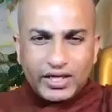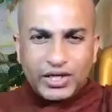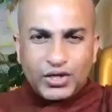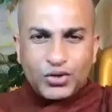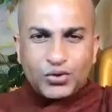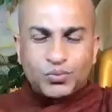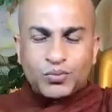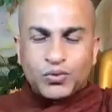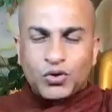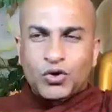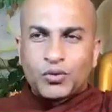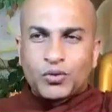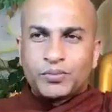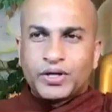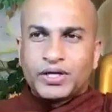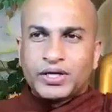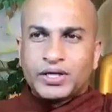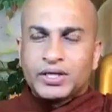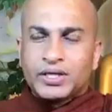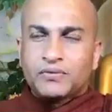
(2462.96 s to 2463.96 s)
new
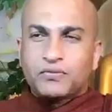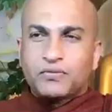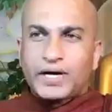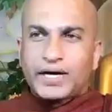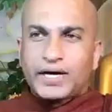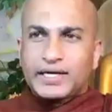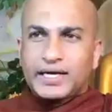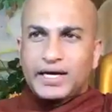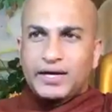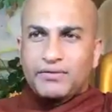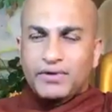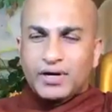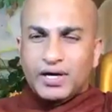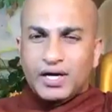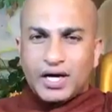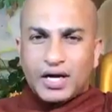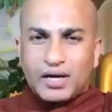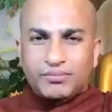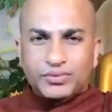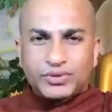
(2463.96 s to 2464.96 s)
moment, whatever
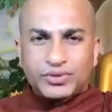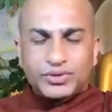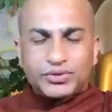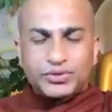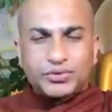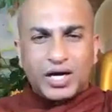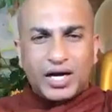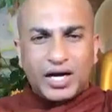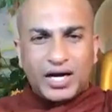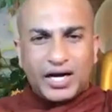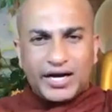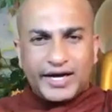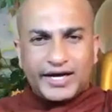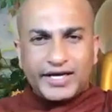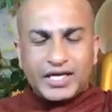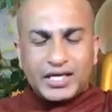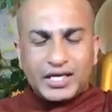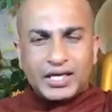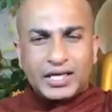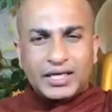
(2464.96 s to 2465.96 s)
come to your
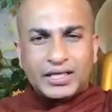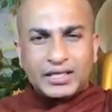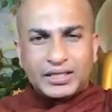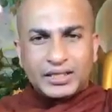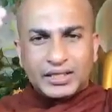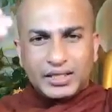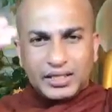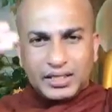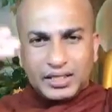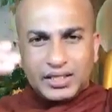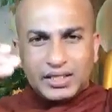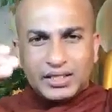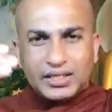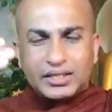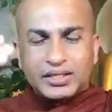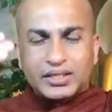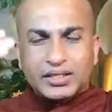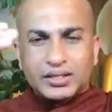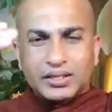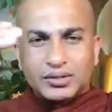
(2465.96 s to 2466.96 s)
eye,
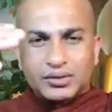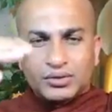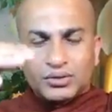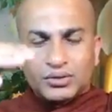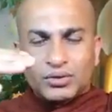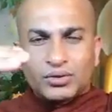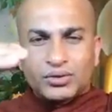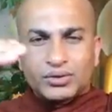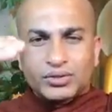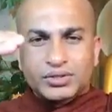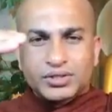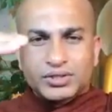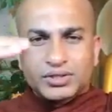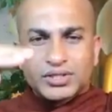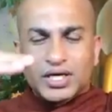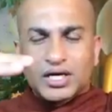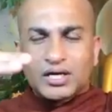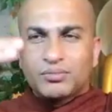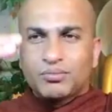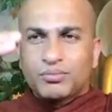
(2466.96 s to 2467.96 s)
ear, nose,
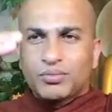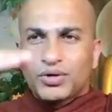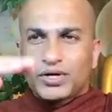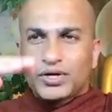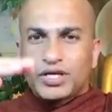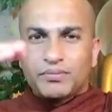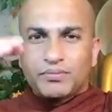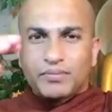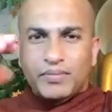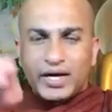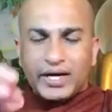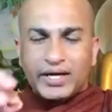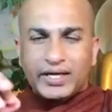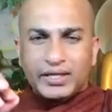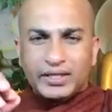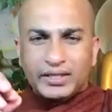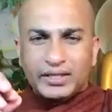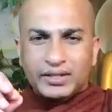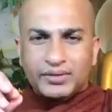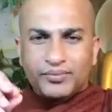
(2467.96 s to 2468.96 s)
tongue, body,
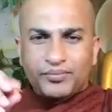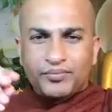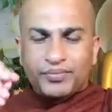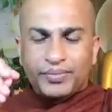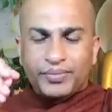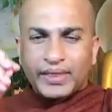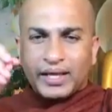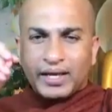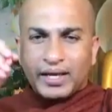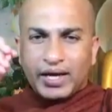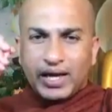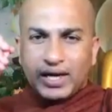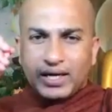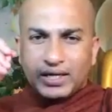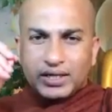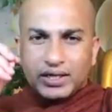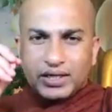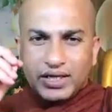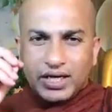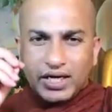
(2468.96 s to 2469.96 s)
mind,
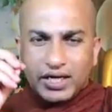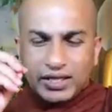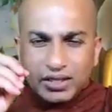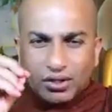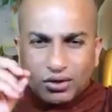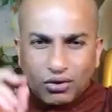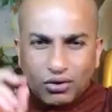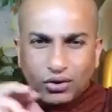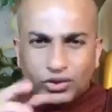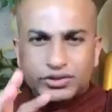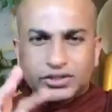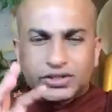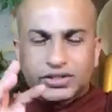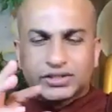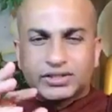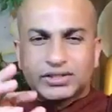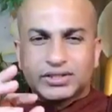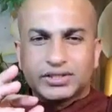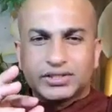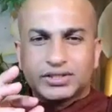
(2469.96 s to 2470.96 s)
and create a
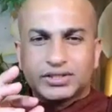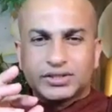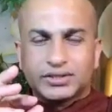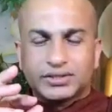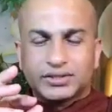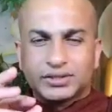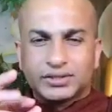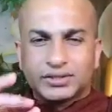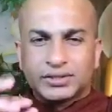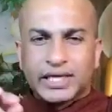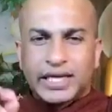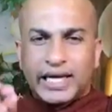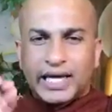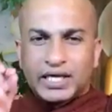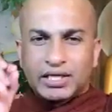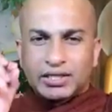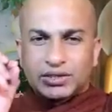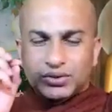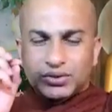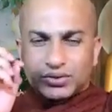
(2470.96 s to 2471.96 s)
consciousness.
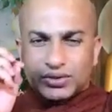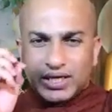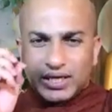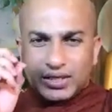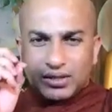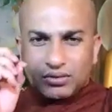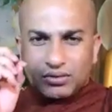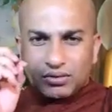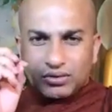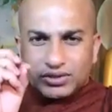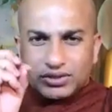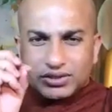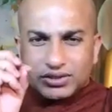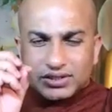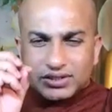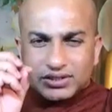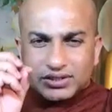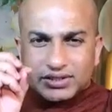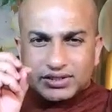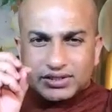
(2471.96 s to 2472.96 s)
So that
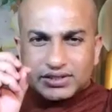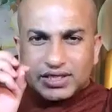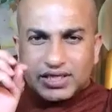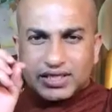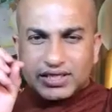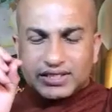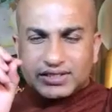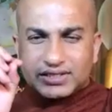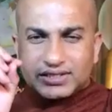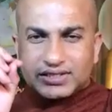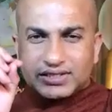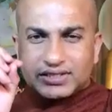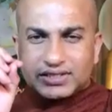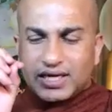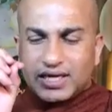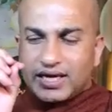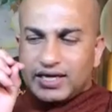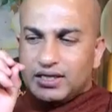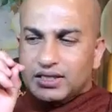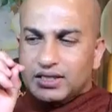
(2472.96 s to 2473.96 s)
consciousness is it's
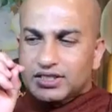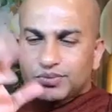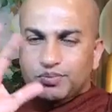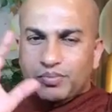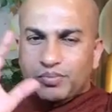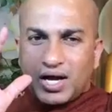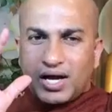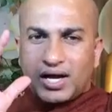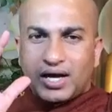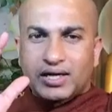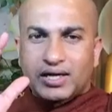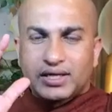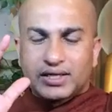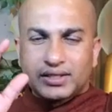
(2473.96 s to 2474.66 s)
like a spark,